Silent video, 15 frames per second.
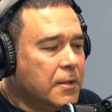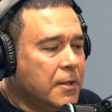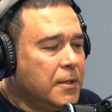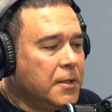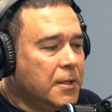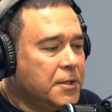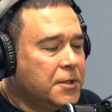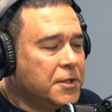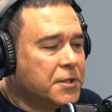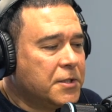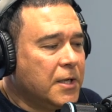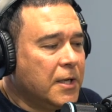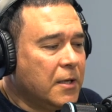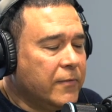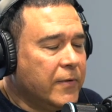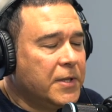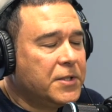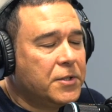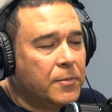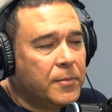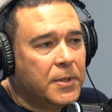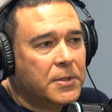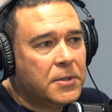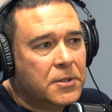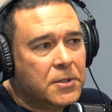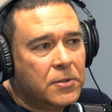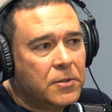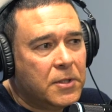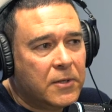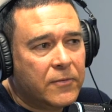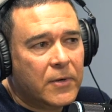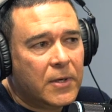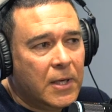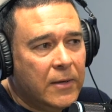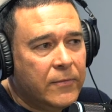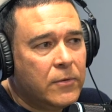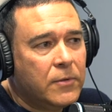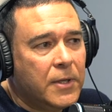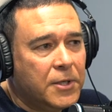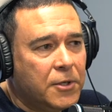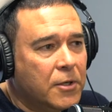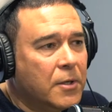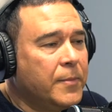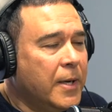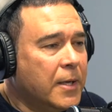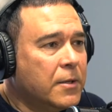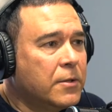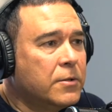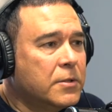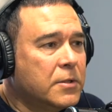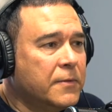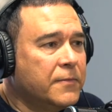it, it just elevates your business to a different level than your competitors,